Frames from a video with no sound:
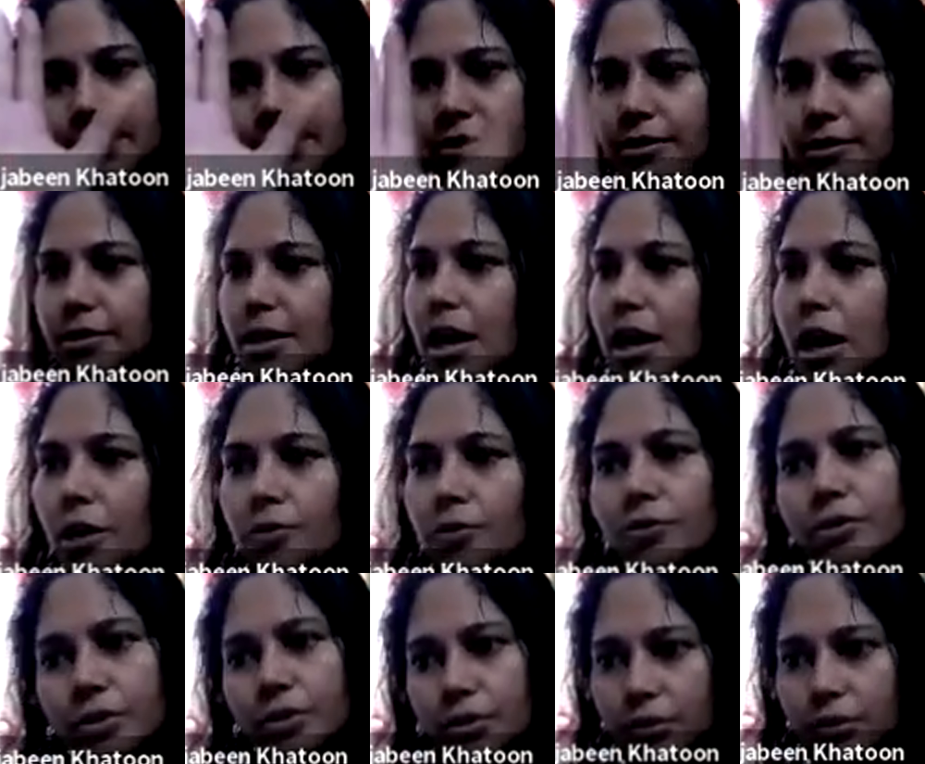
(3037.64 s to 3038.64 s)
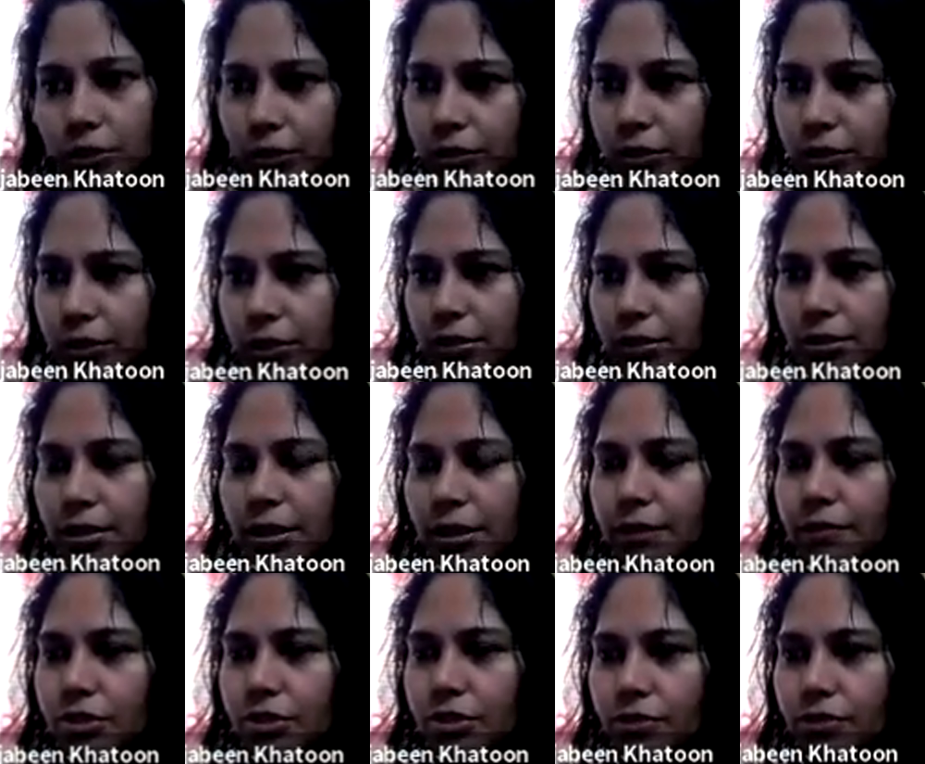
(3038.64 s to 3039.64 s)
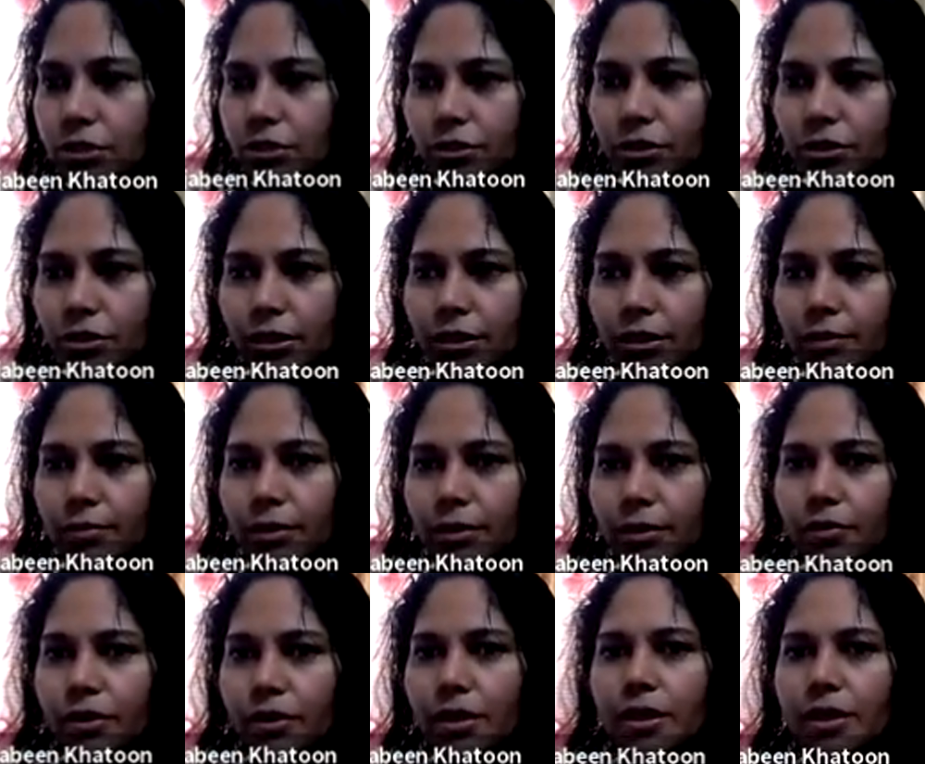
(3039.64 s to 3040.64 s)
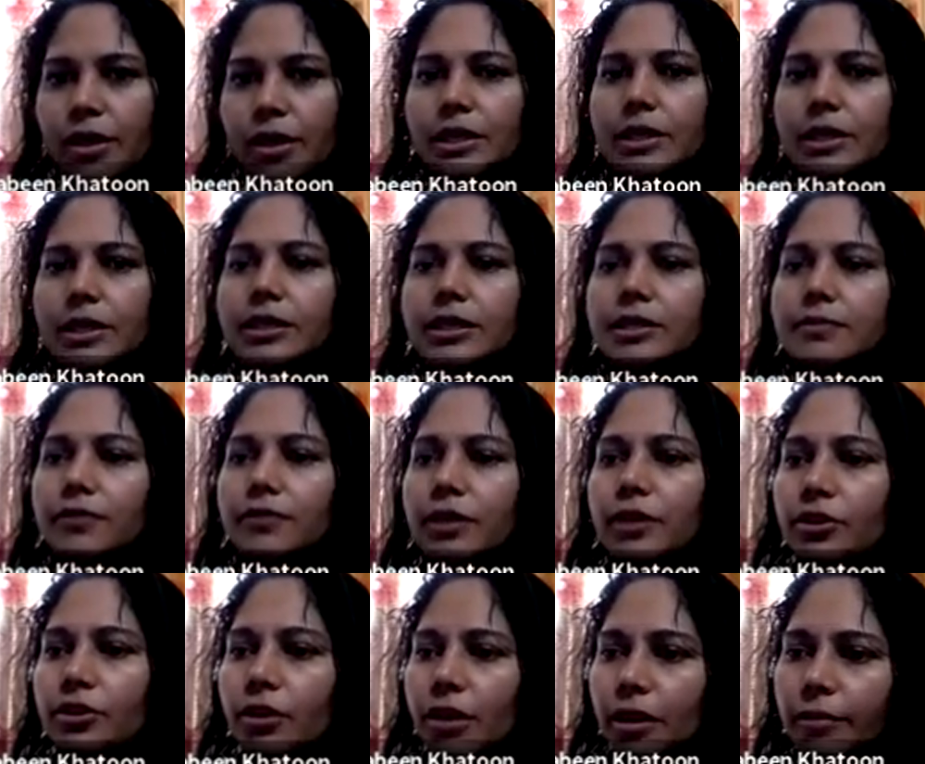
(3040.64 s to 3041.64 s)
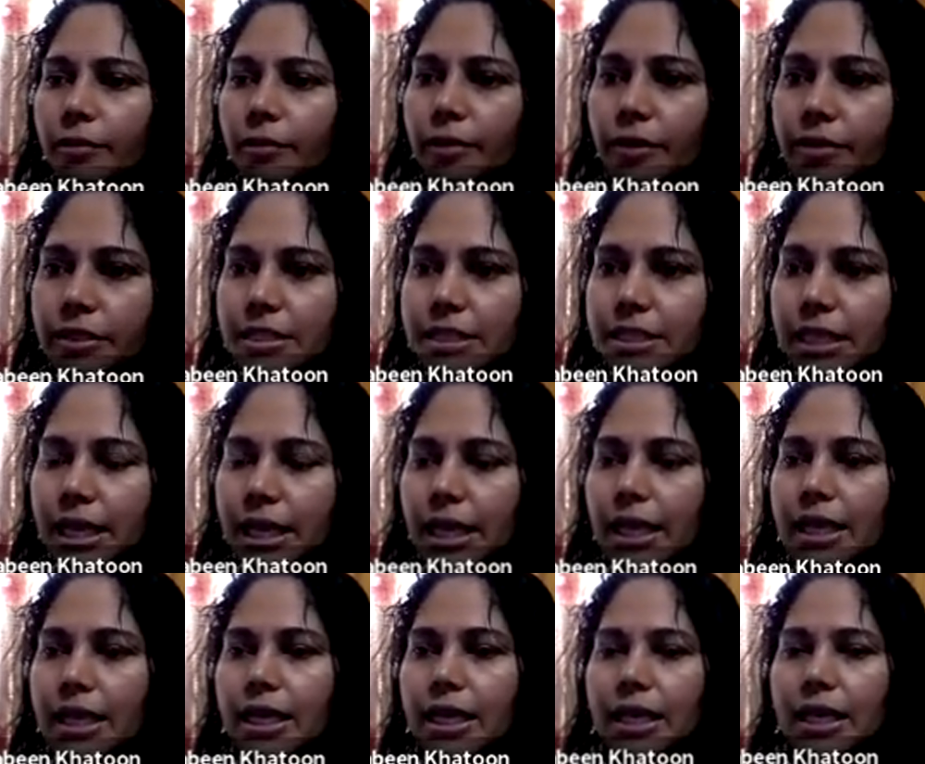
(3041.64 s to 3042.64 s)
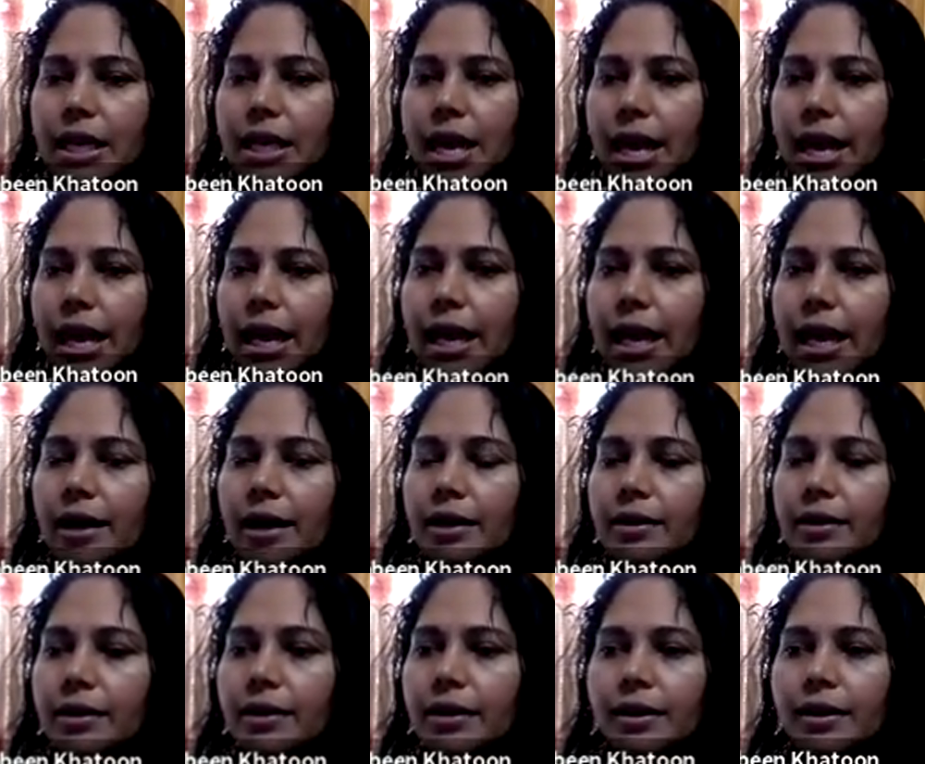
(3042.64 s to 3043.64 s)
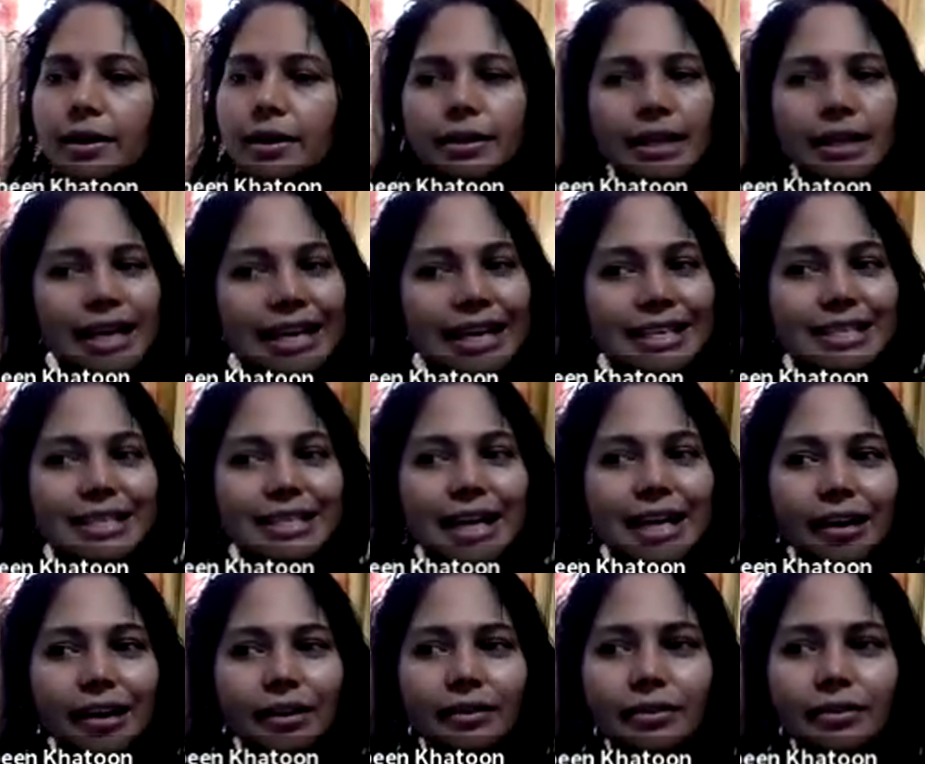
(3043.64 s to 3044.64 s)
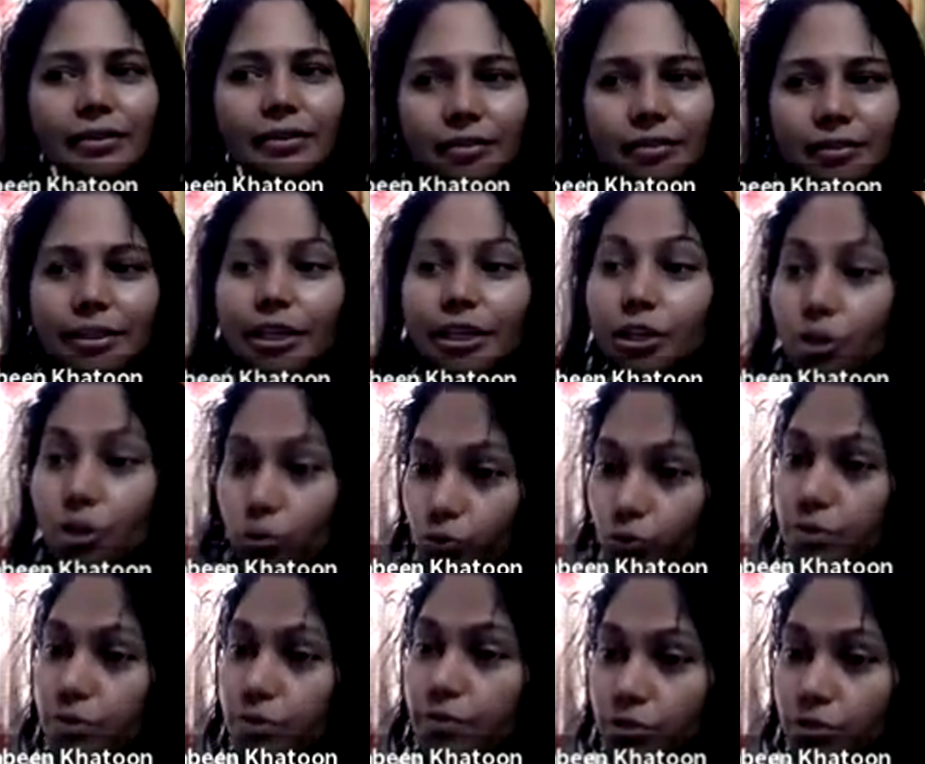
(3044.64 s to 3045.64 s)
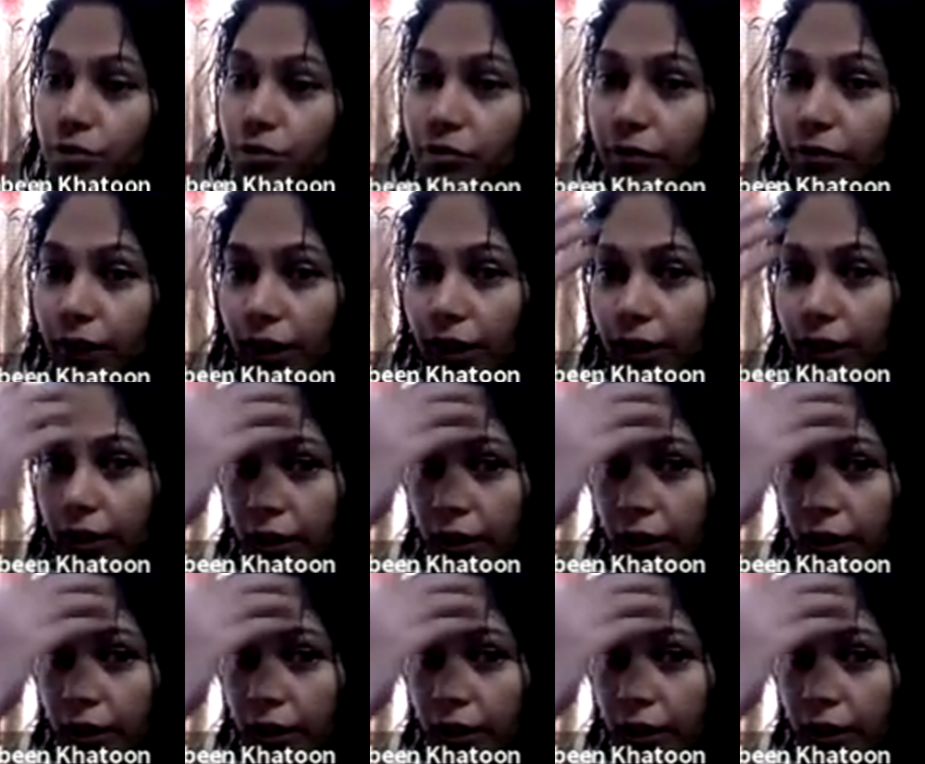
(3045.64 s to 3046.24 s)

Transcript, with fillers: it is the outer thing which we are talking about. It is we are talking about the skin, hair, the attire, the clothes which we wear,